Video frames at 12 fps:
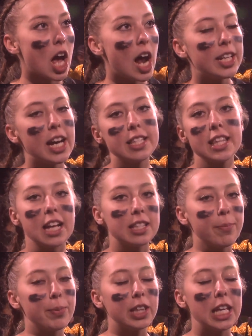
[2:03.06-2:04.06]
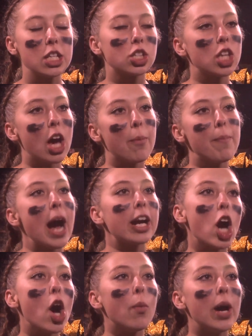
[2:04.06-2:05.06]
on us, that type of thing. So my
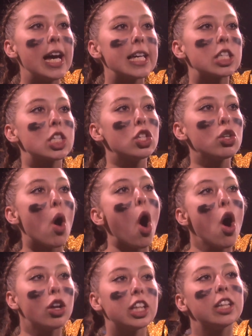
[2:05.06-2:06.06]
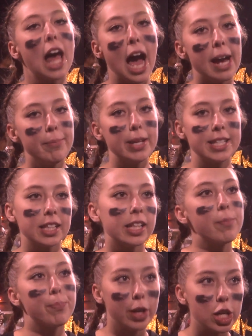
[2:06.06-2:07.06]
goal was to hold the line,
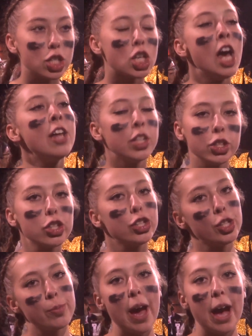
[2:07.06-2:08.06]
basically push the juniors